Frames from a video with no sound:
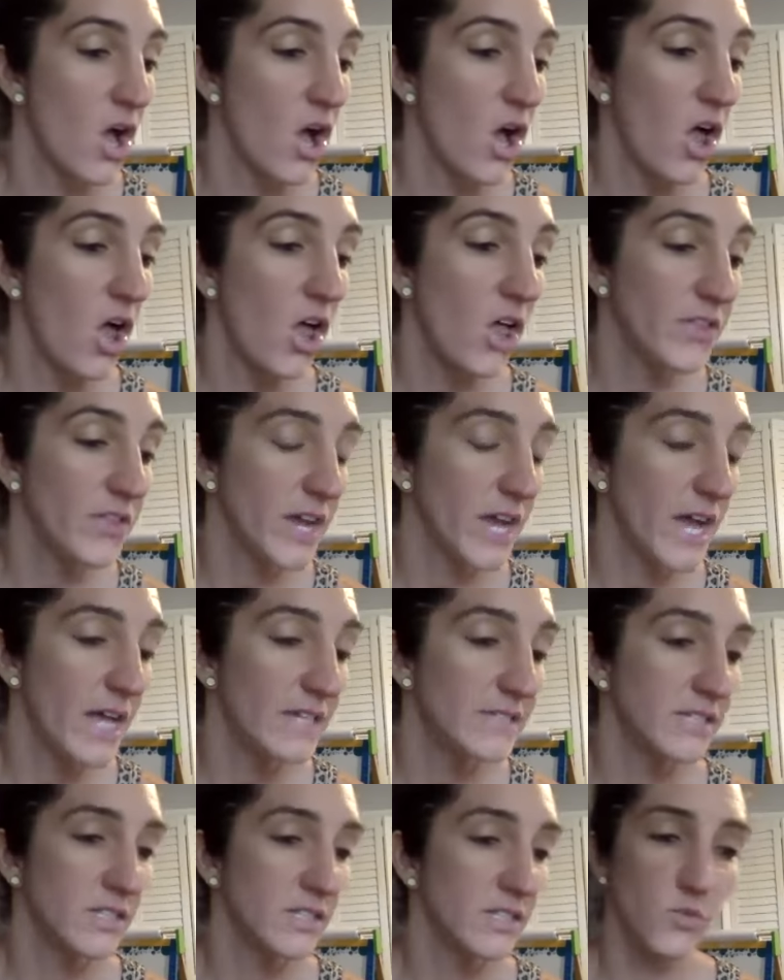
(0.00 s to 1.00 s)
All the
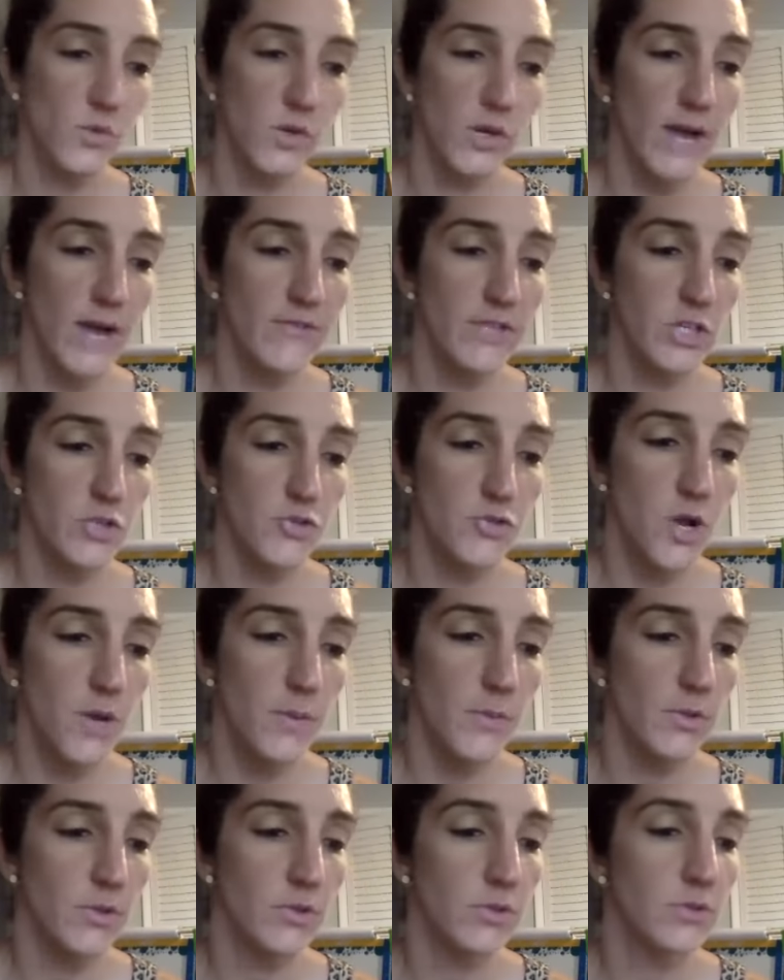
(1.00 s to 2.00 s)
S's were having
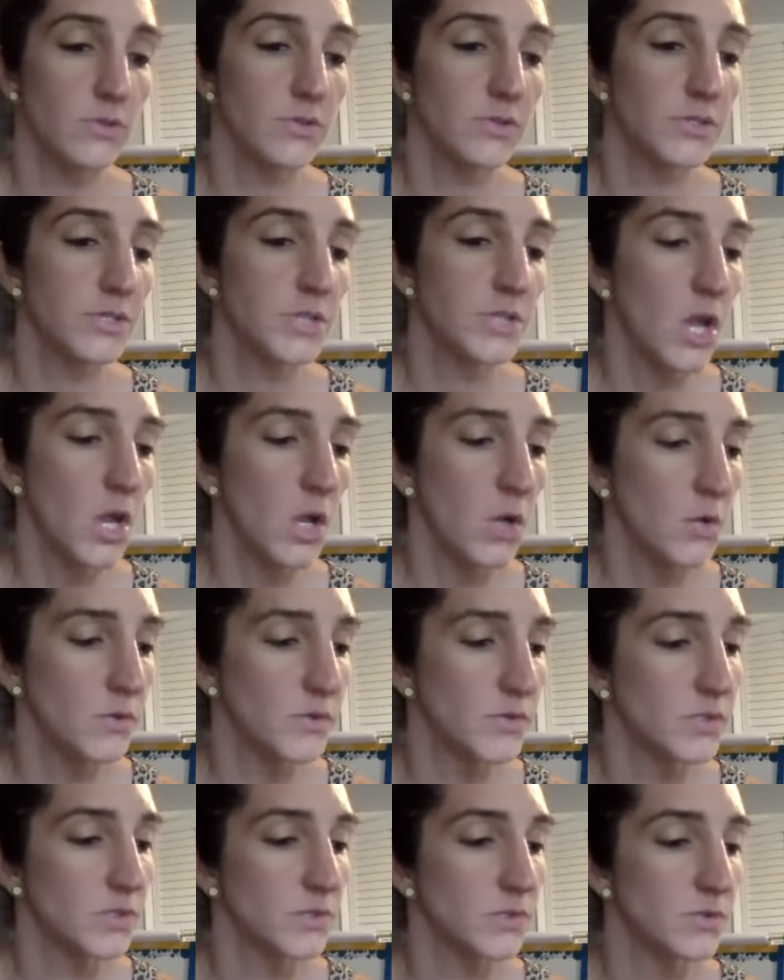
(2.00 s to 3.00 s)
trouble. No,
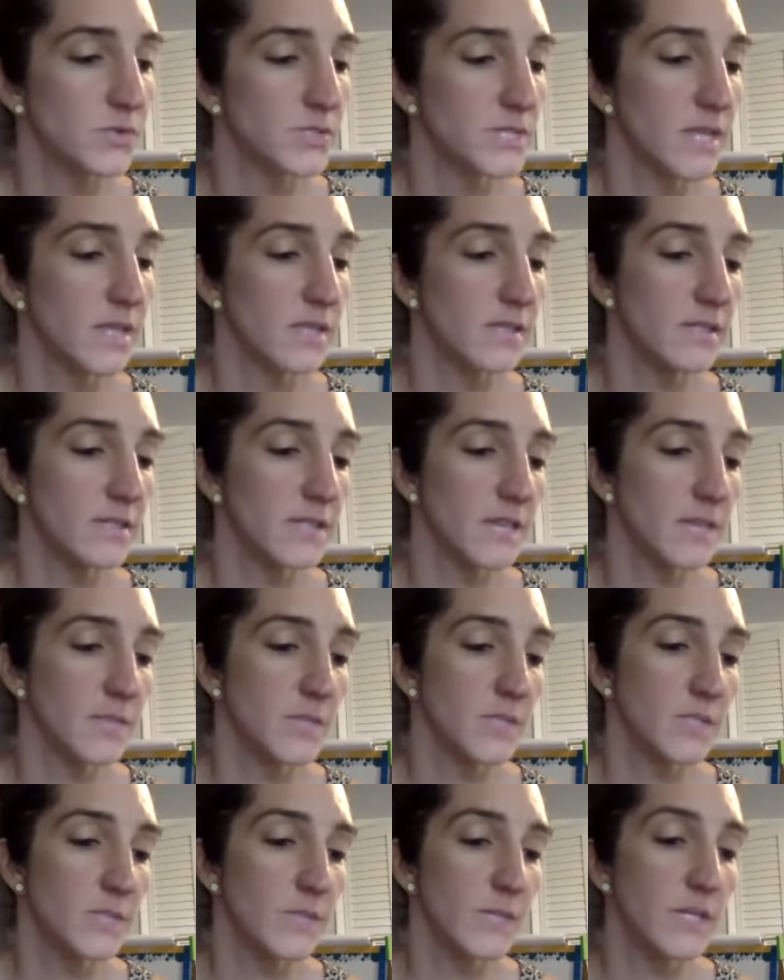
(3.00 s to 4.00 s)
Susan, said
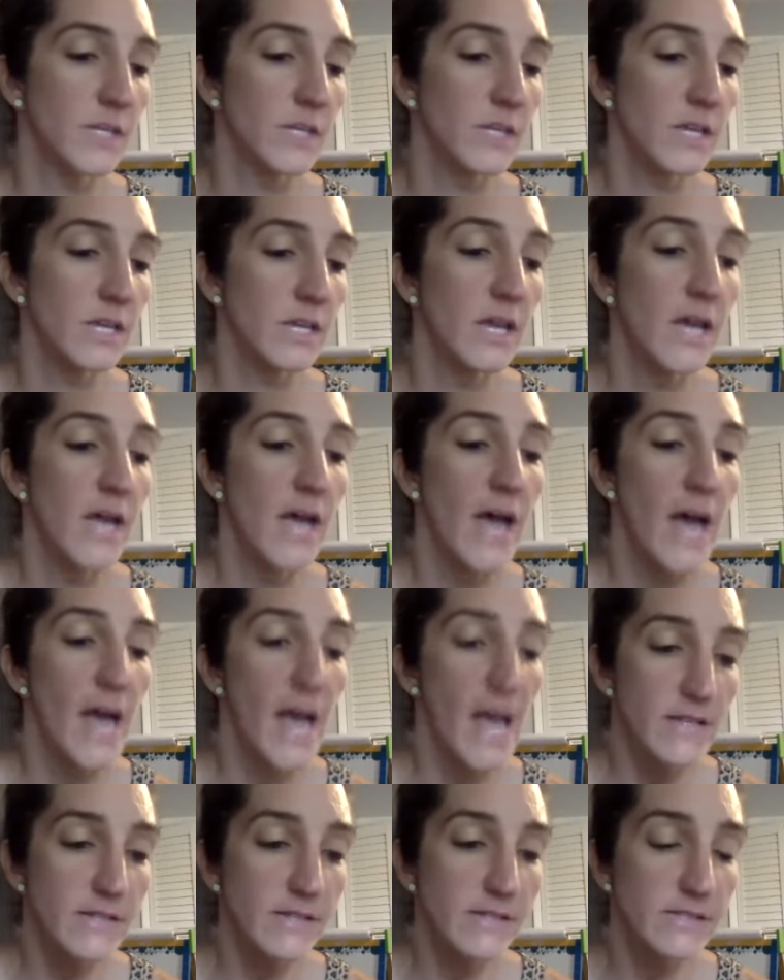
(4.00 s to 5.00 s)
Miss Binny,
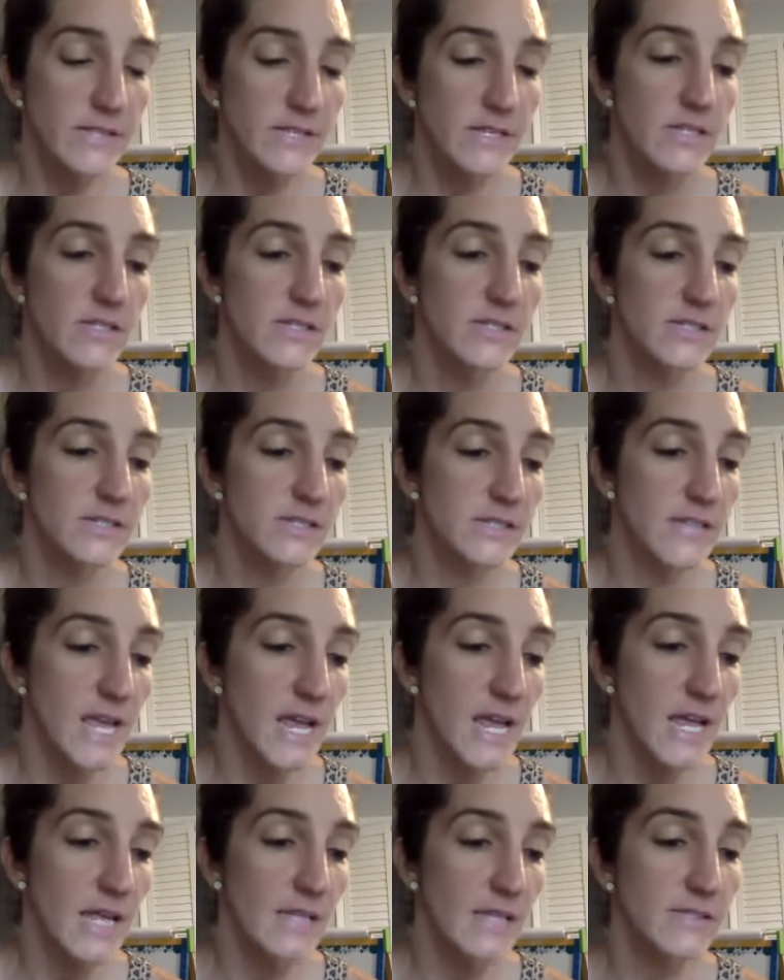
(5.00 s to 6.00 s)
S
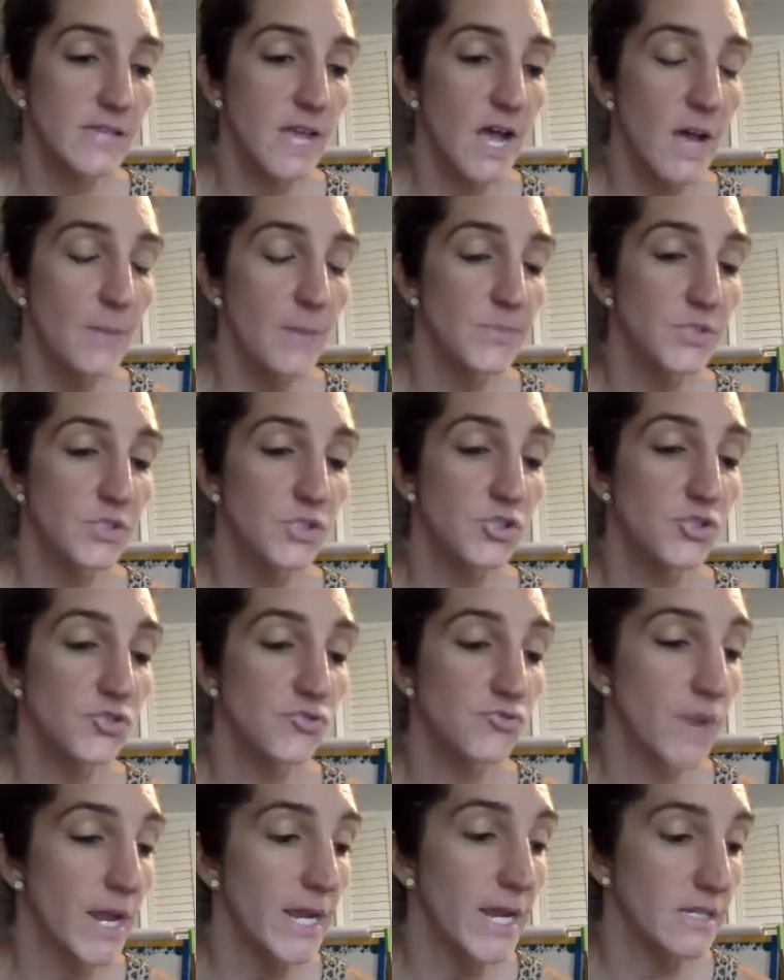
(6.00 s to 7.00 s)
stands up
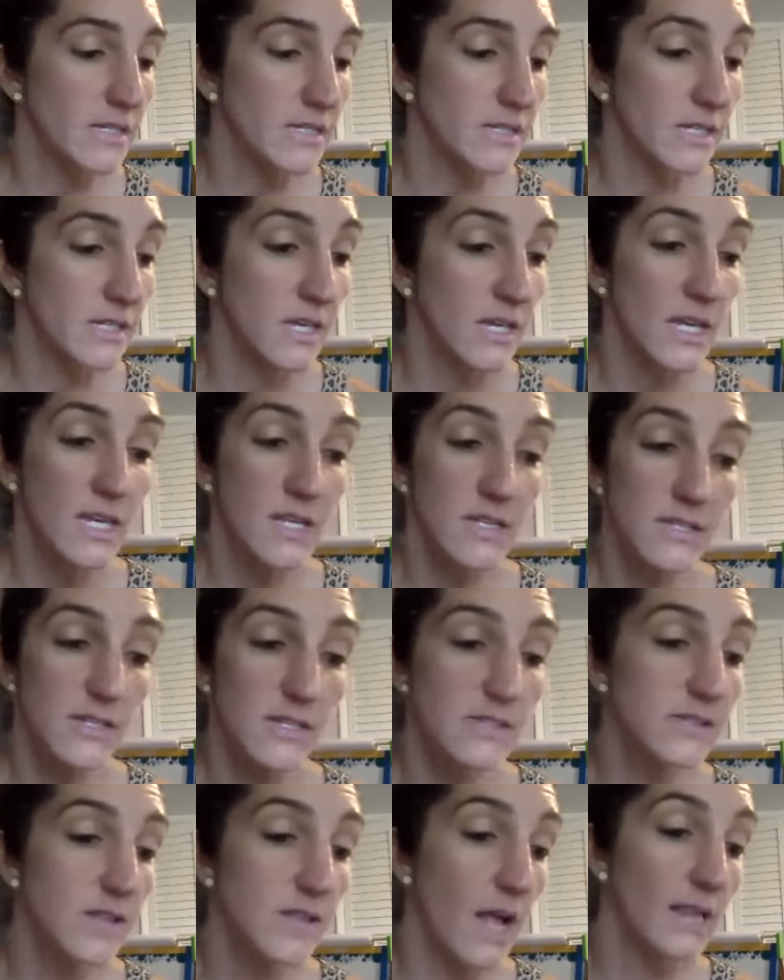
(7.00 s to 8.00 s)
straight. It
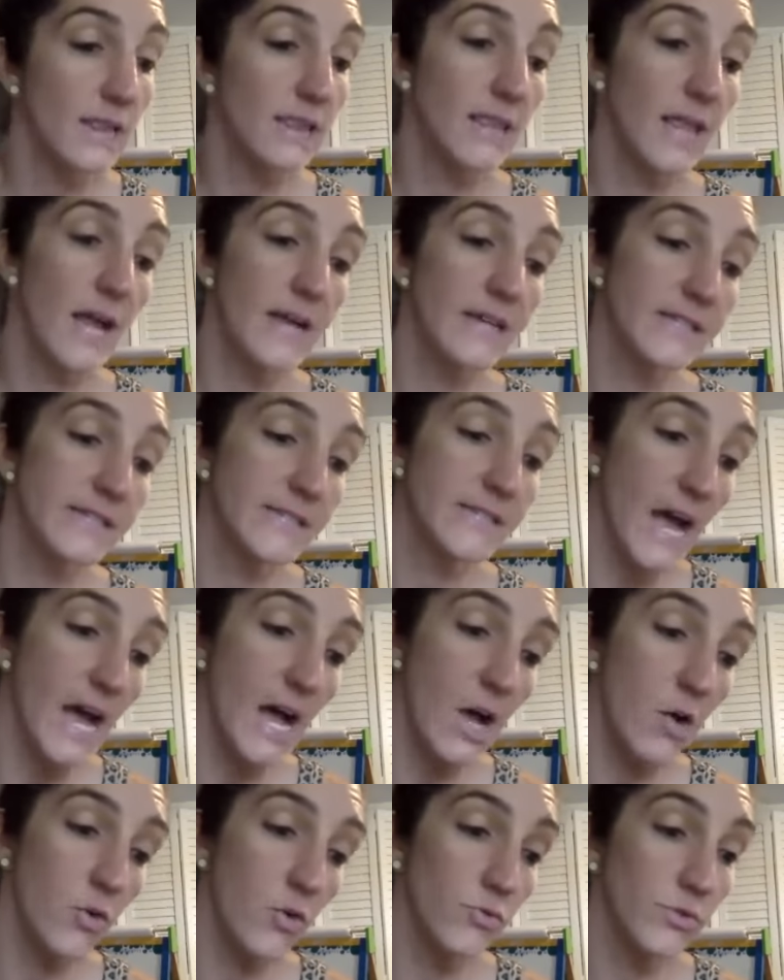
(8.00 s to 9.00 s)
does not lie
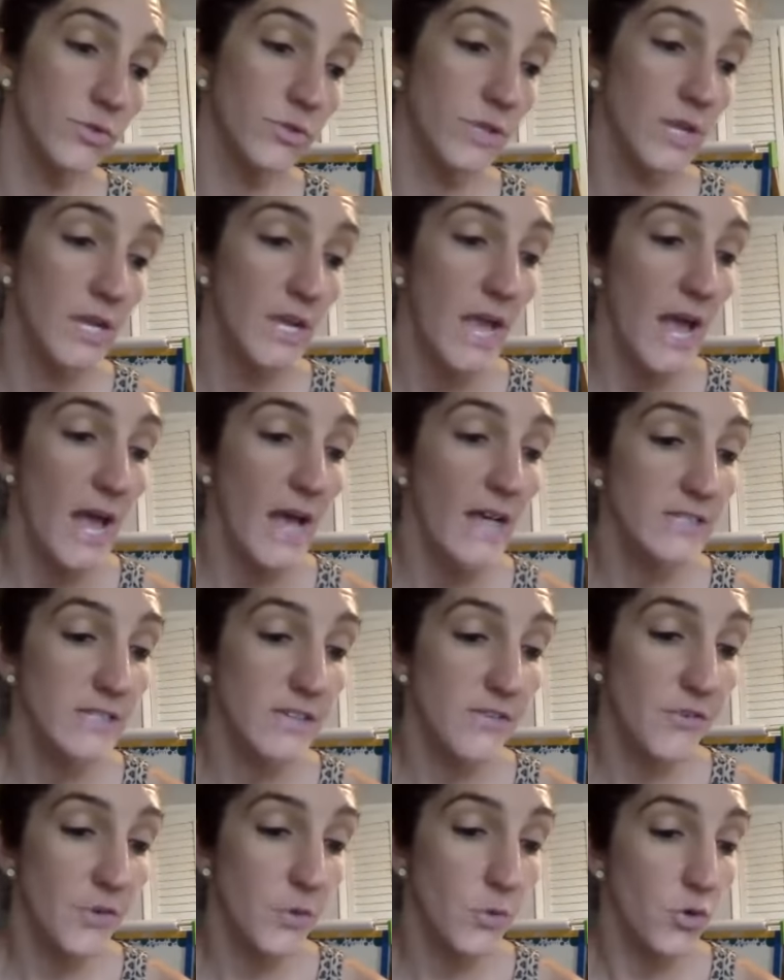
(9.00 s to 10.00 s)
down as
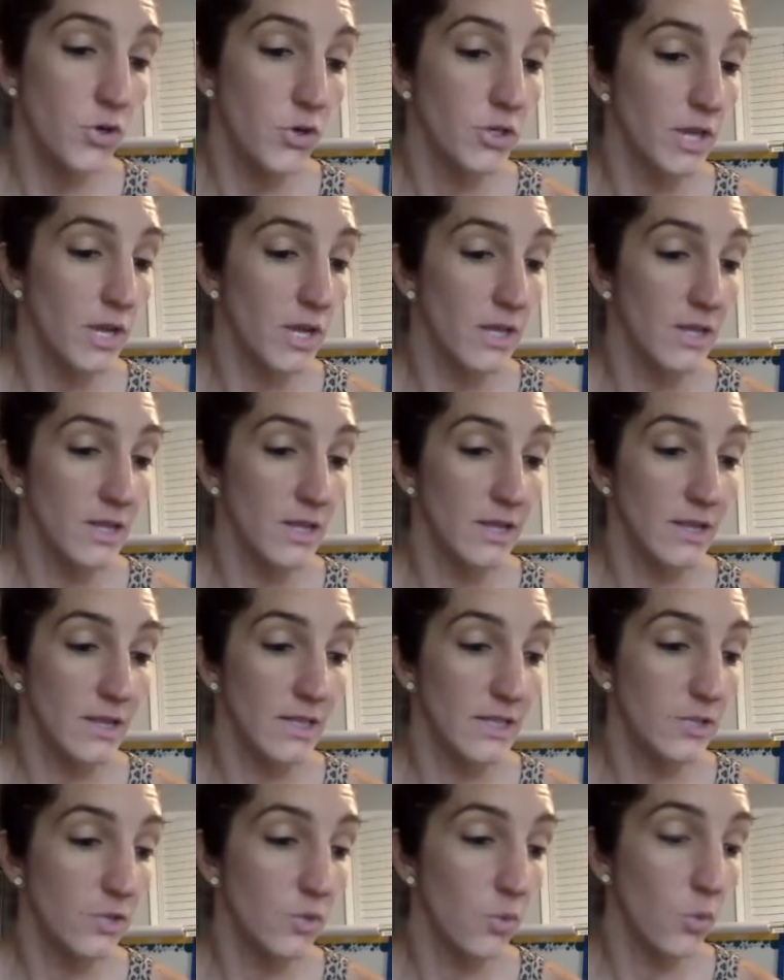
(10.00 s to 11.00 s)
if it were a
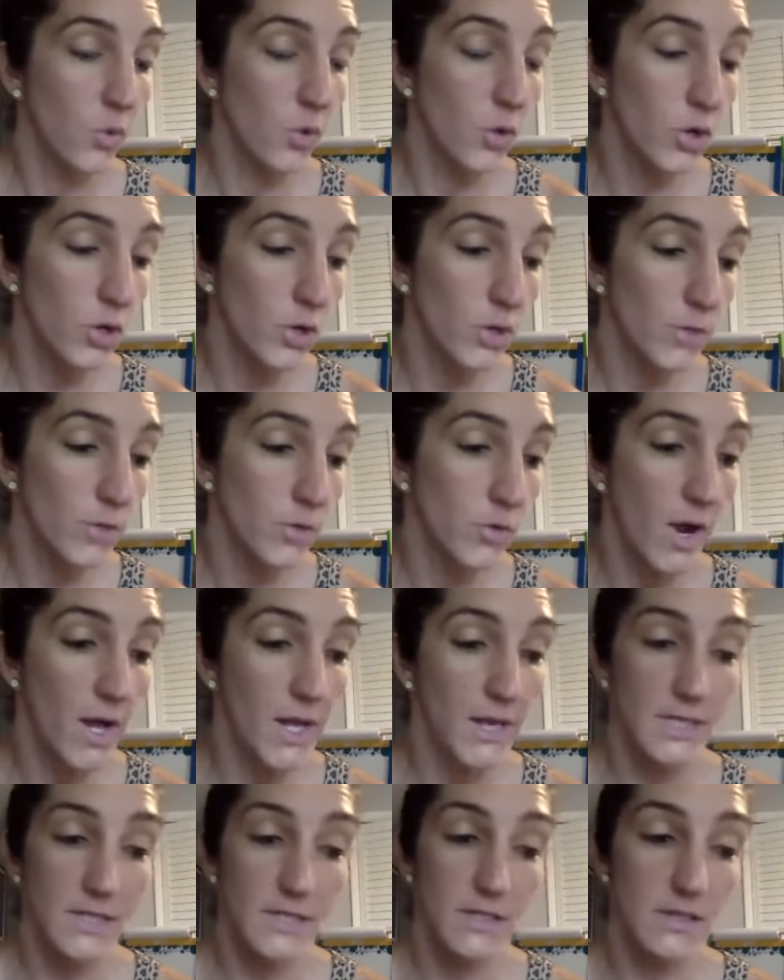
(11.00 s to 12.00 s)
little worm
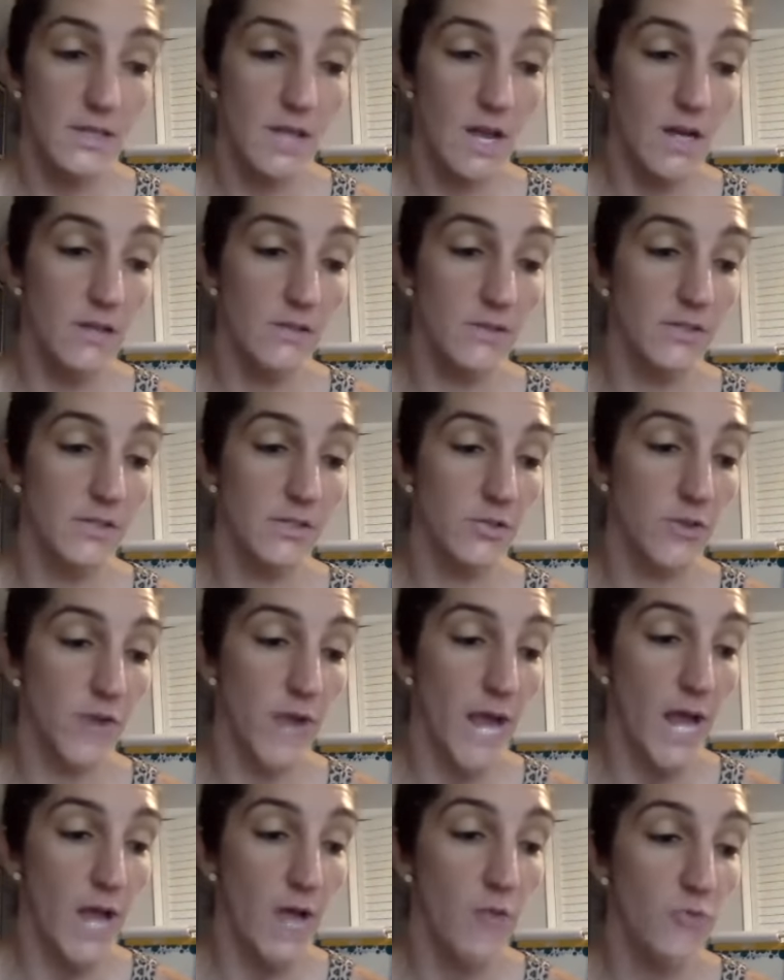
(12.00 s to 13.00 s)
crawling along the
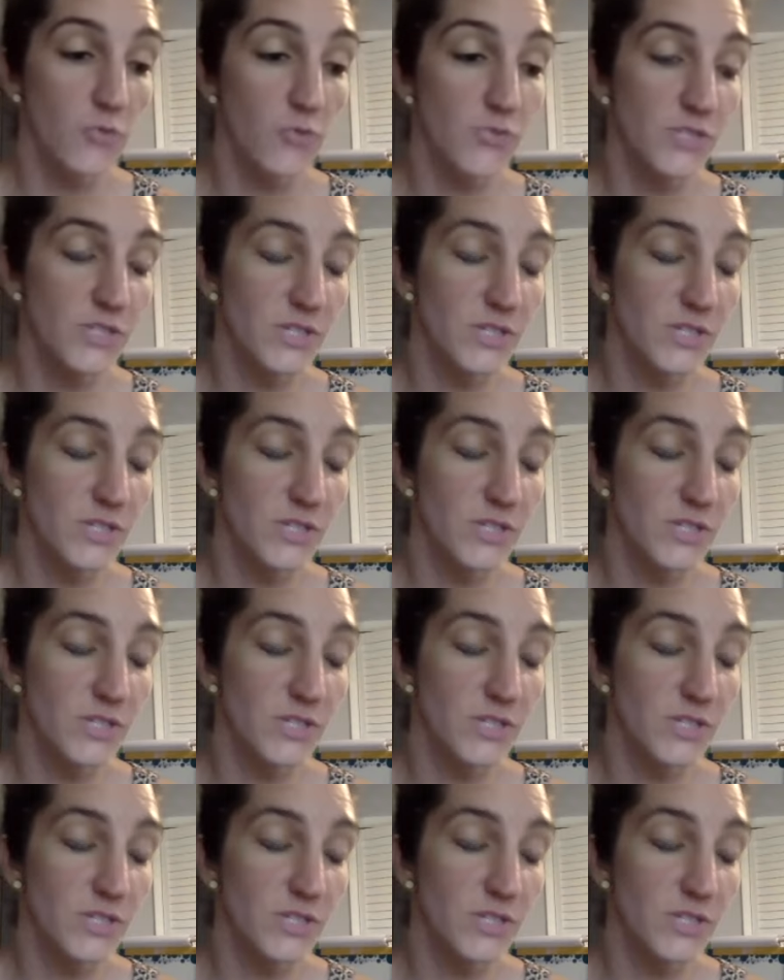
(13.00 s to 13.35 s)
ground.